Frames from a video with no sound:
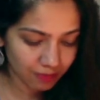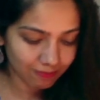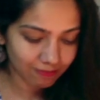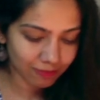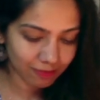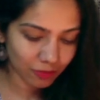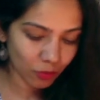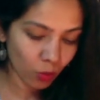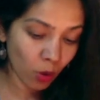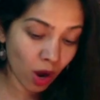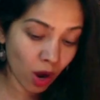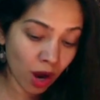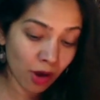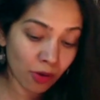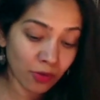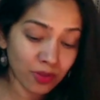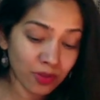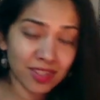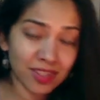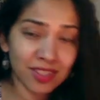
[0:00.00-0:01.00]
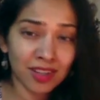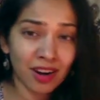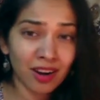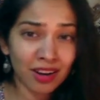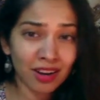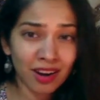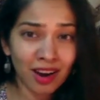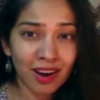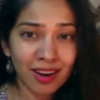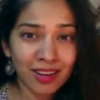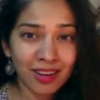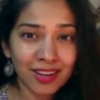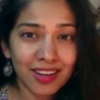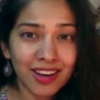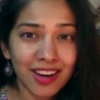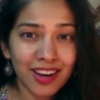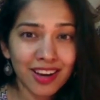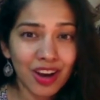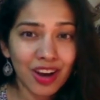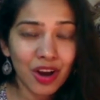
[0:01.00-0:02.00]
wow, the Star card.
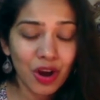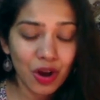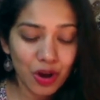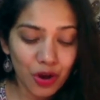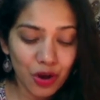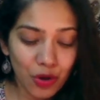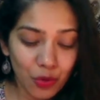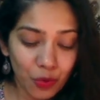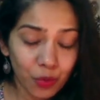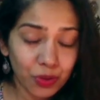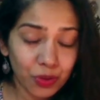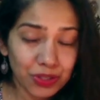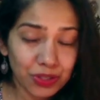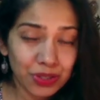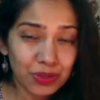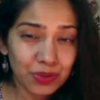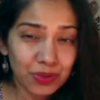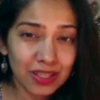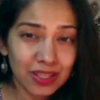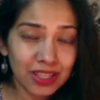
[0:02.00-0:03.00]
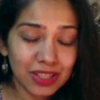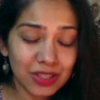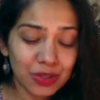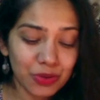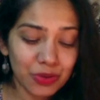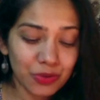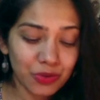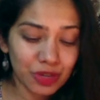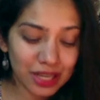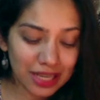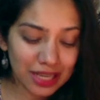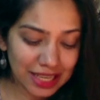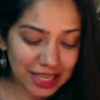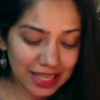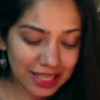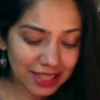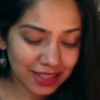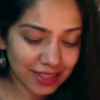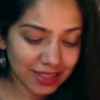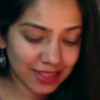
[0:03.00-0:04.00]
What you need to
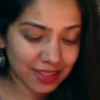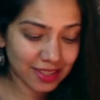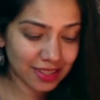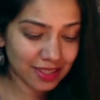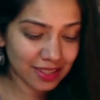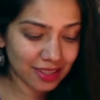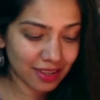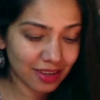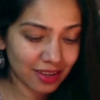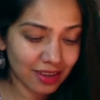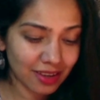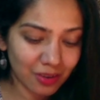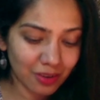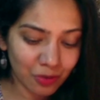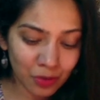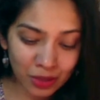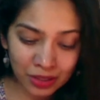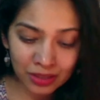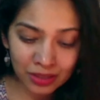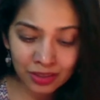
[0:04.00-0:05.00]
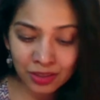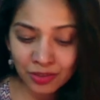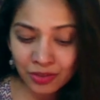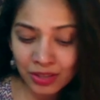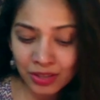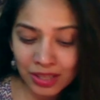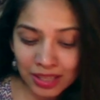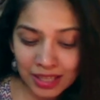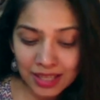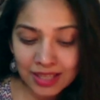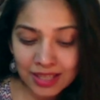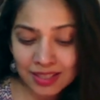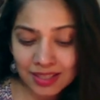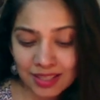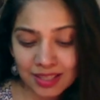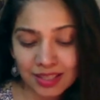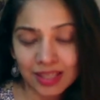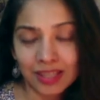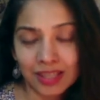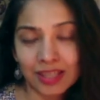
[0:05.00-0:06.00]
release, well, the release is
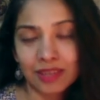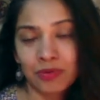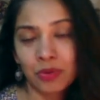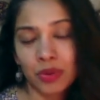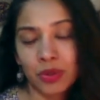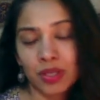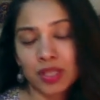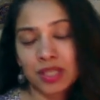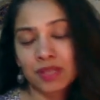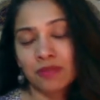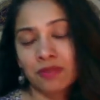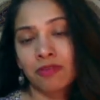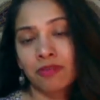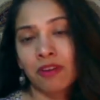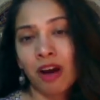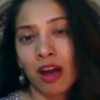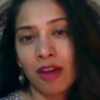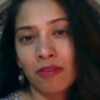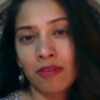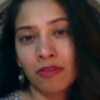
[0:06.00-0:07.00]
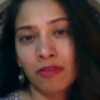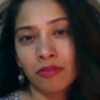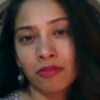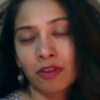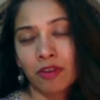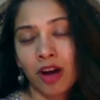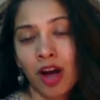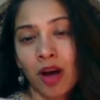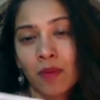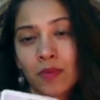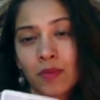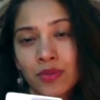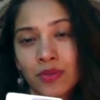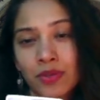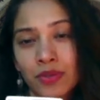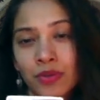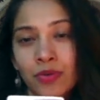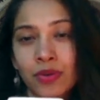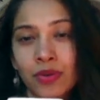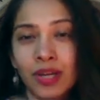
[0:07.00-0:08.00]
needed with this Five of Cups,
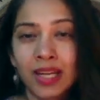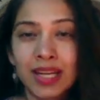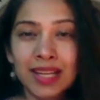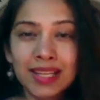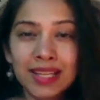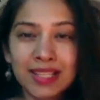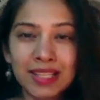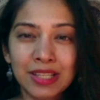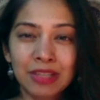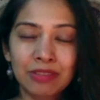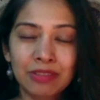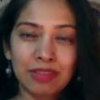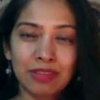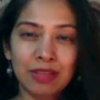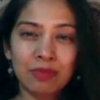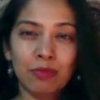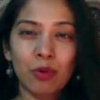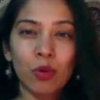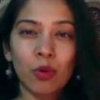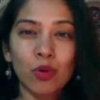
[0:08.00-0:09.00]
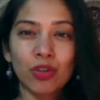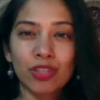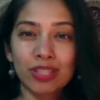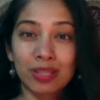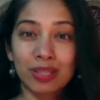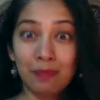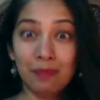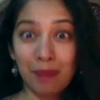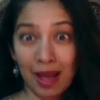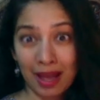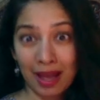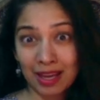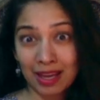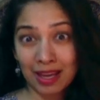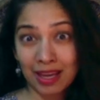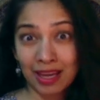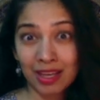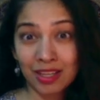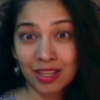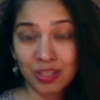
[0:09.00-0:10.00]
the releasing of the emotional
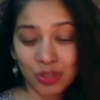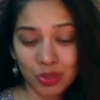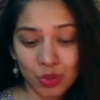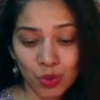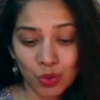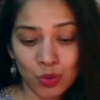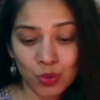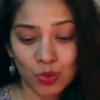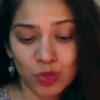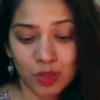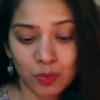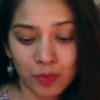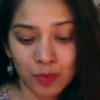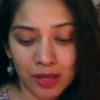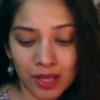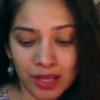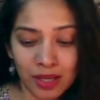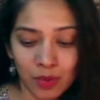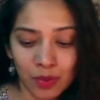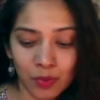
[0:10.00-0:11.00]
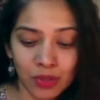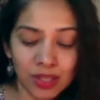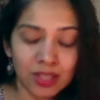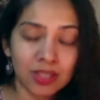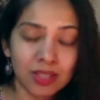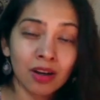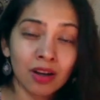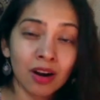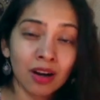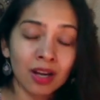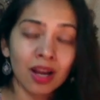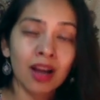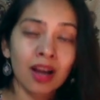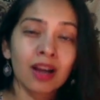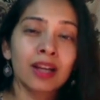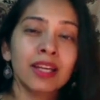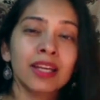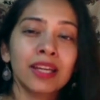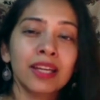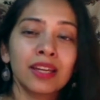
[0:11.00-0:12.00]
baggage, so to speak. But the Star
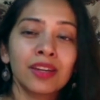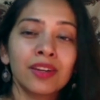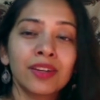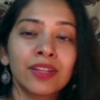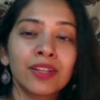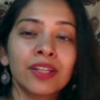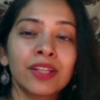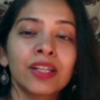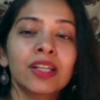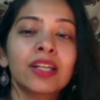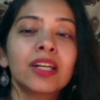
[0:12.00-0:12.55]
card here,